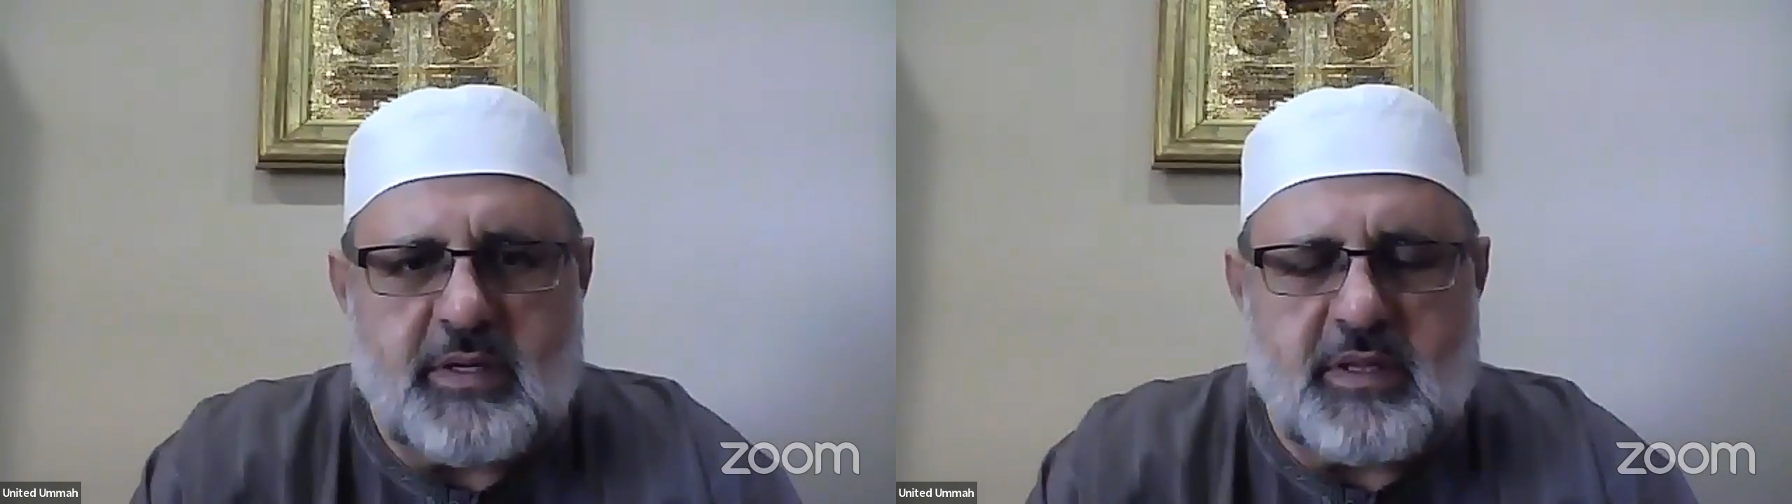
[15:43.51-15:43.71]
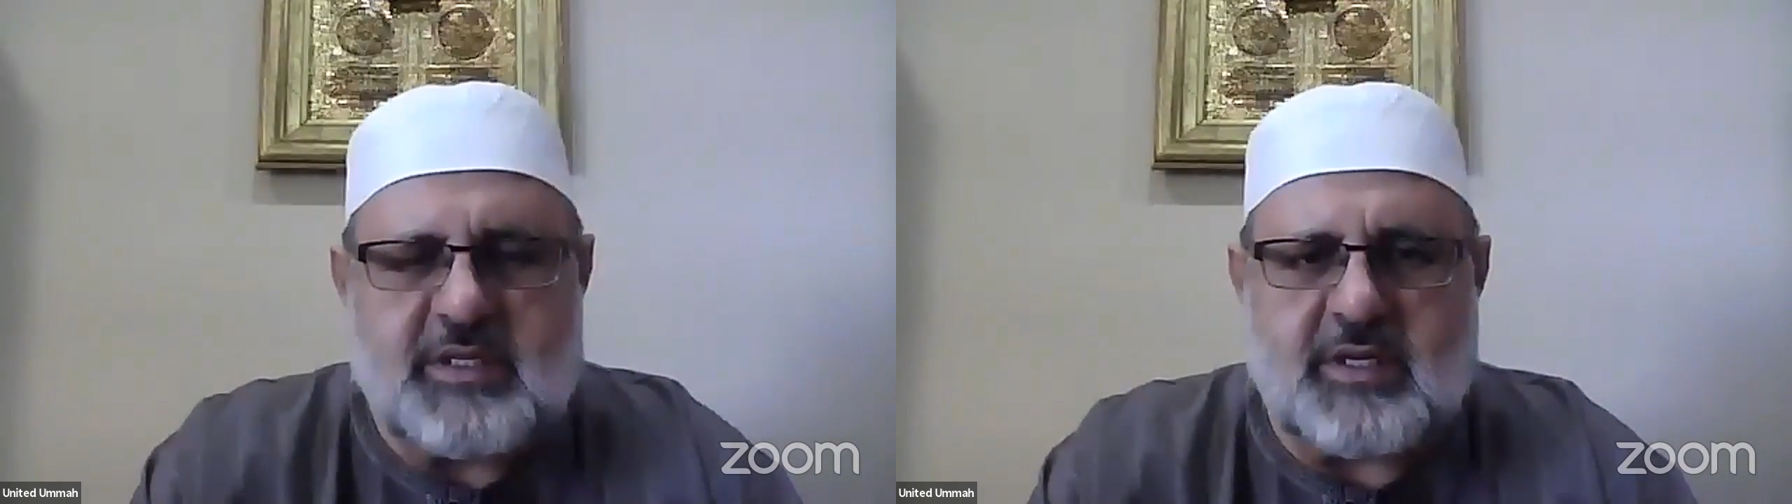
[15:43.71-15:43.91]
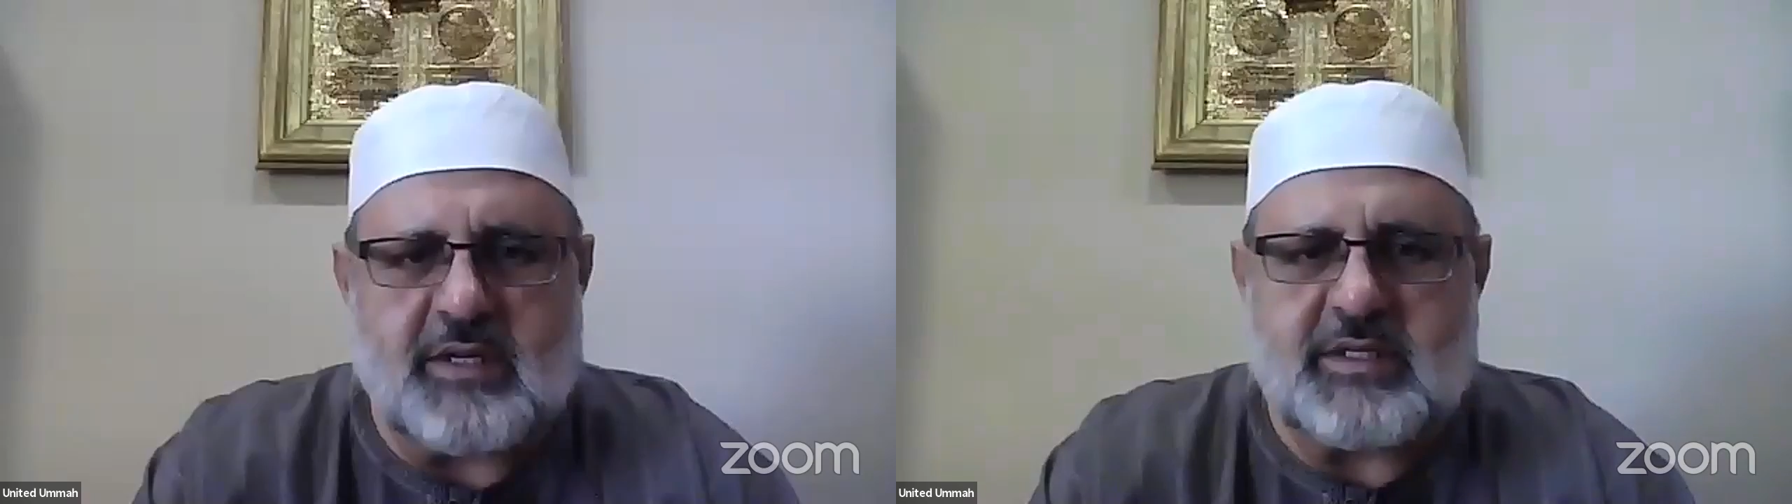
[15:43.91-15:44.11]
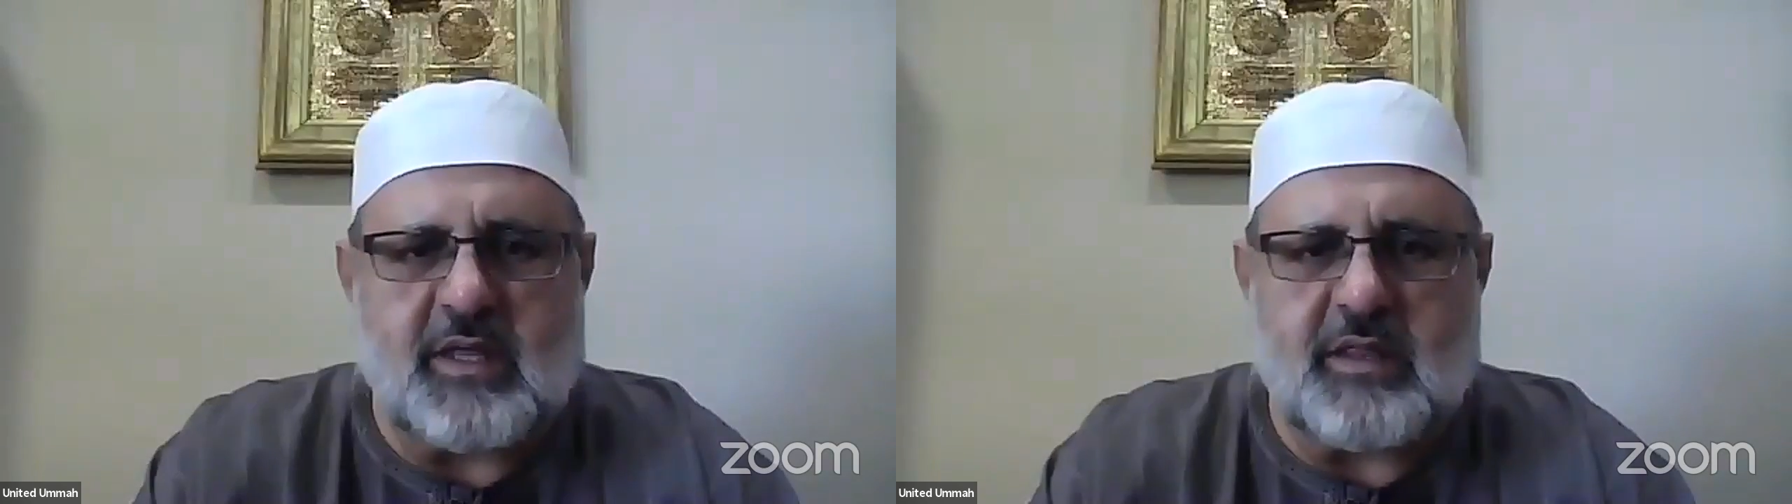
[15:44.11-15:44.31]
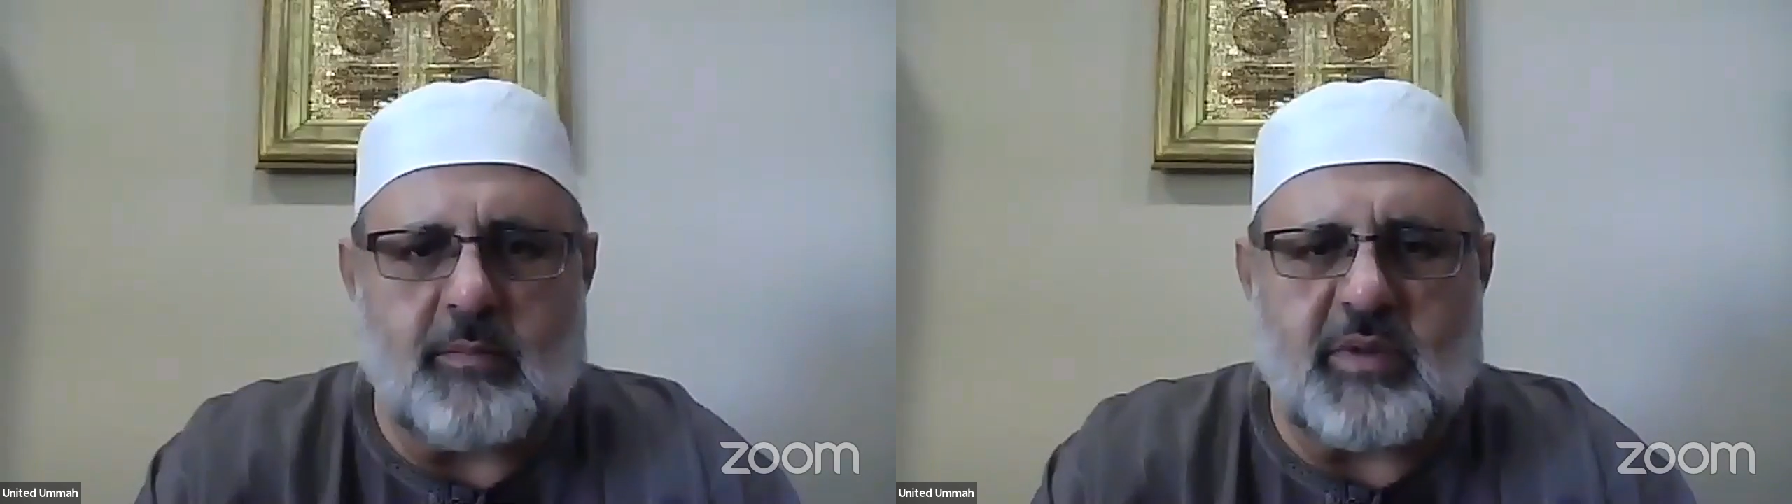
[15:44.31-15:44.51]
The sun is
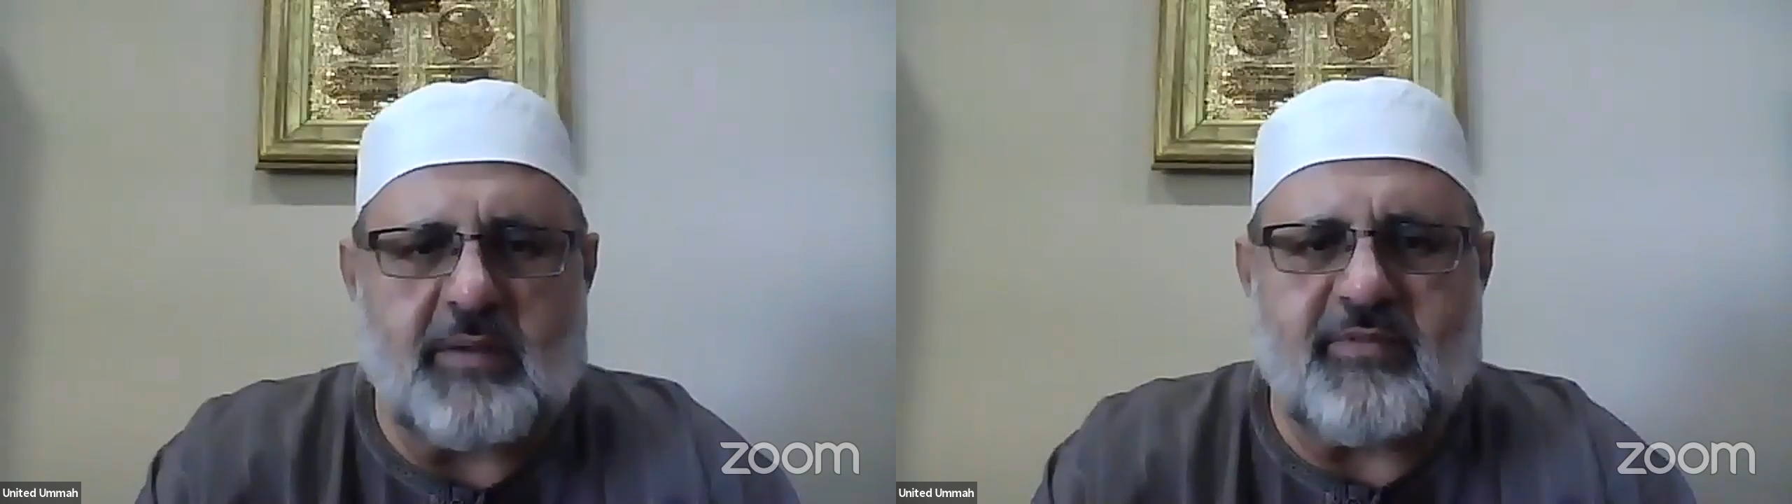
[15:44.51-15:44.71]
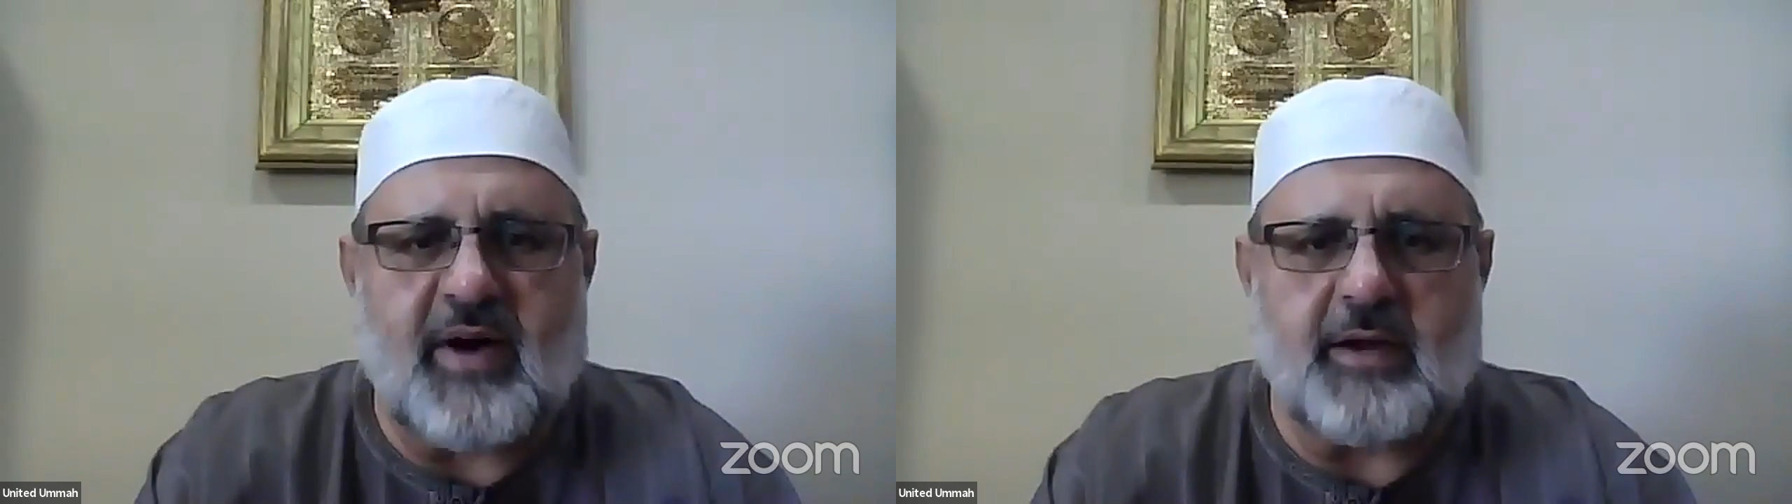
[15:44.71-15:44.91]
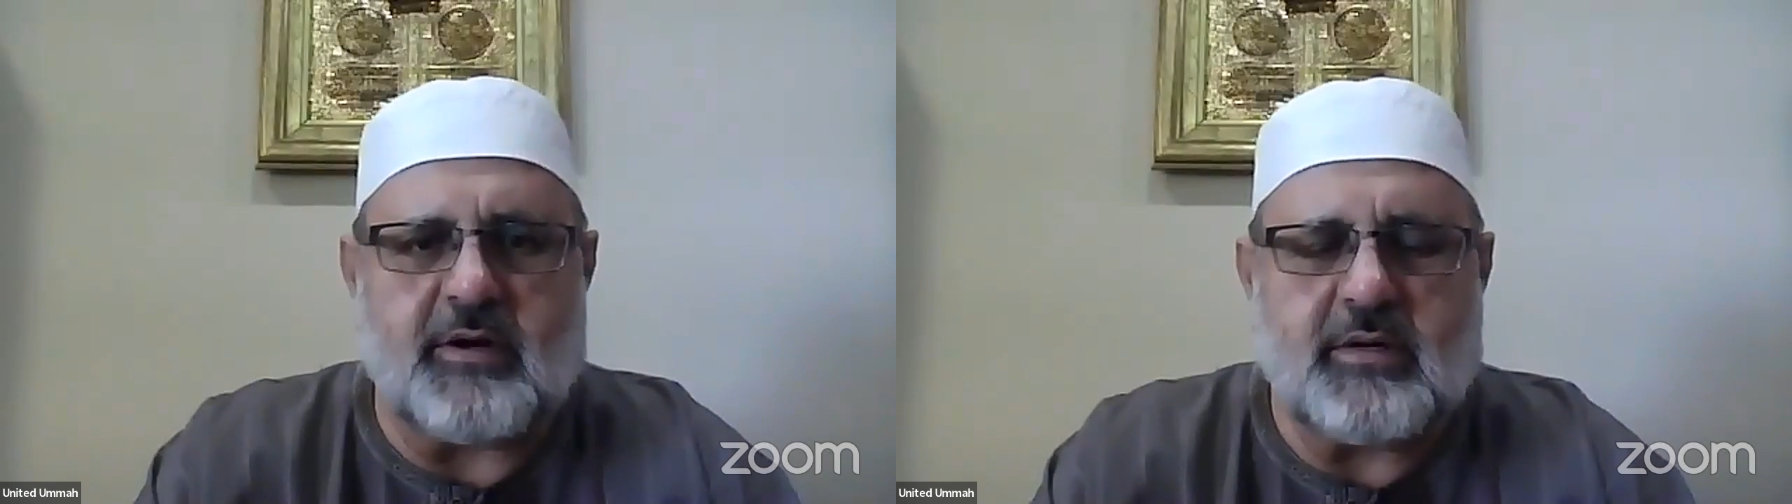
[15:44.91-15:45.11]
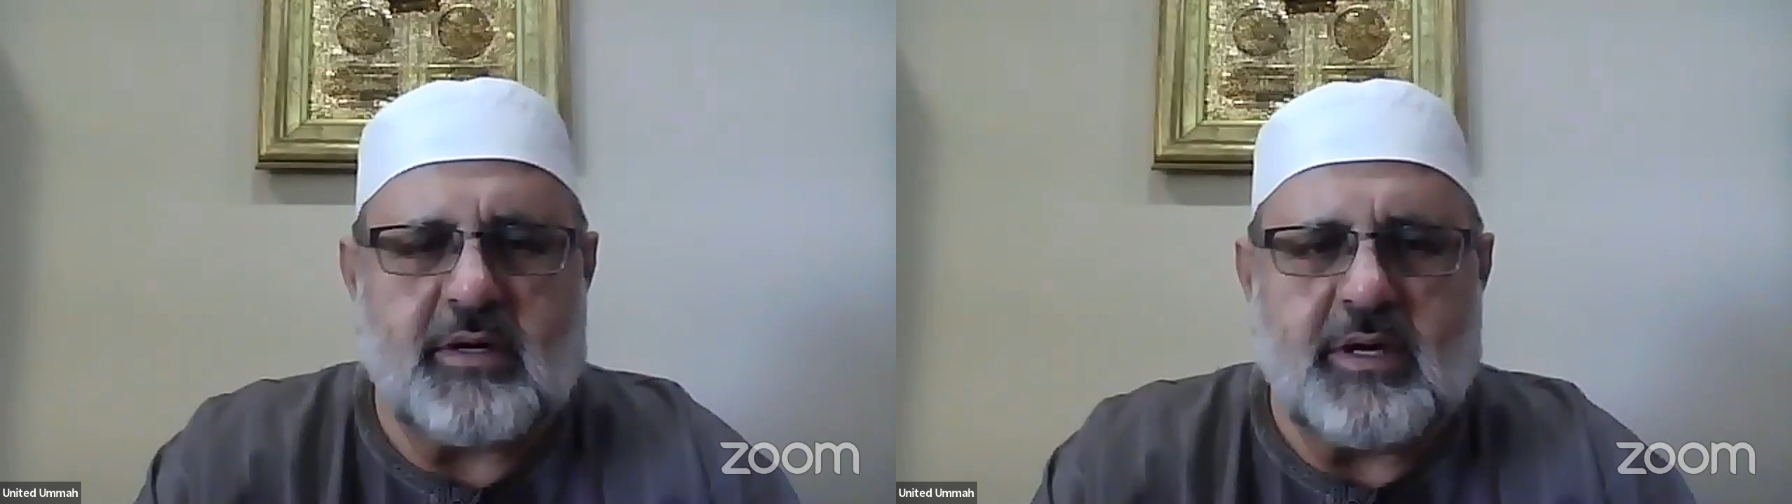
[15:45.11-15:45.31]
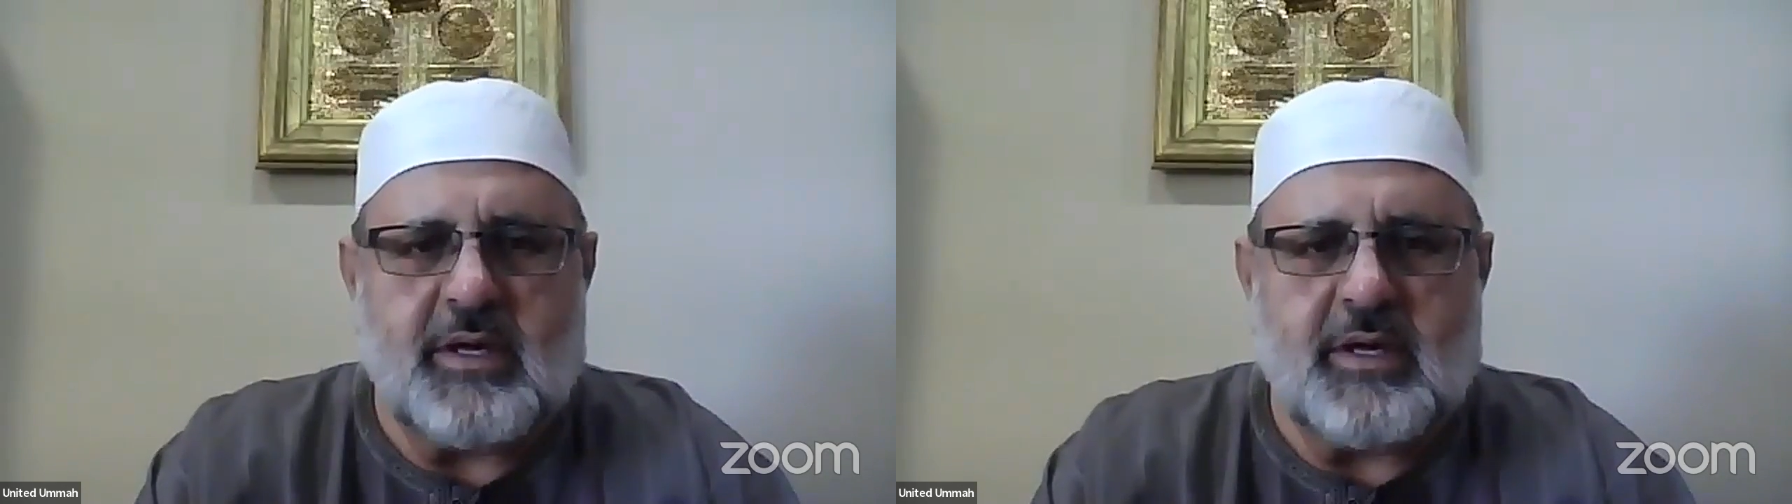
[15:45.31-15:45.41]
nothing but a fire